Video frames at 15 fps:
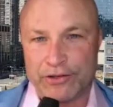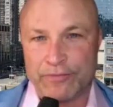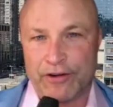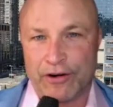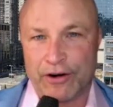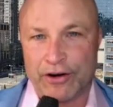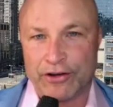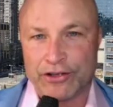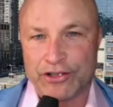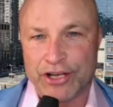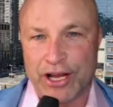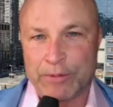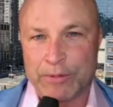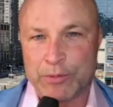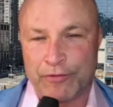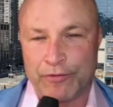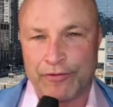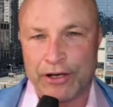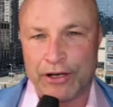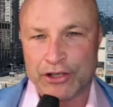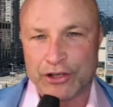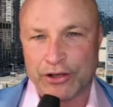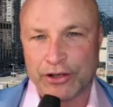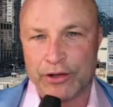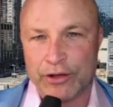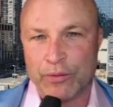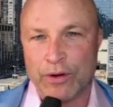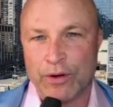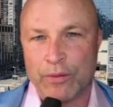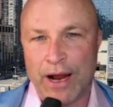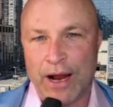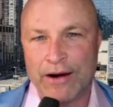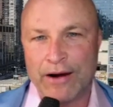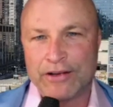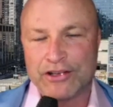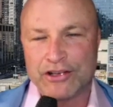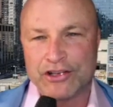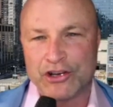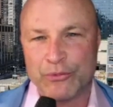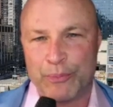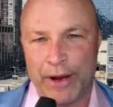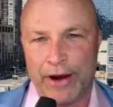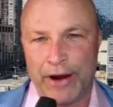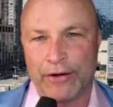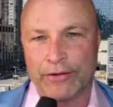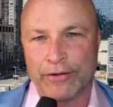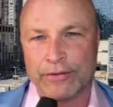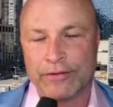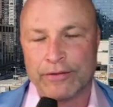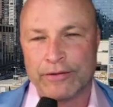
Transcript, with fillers: some very good setups professionally. What? How does this compare?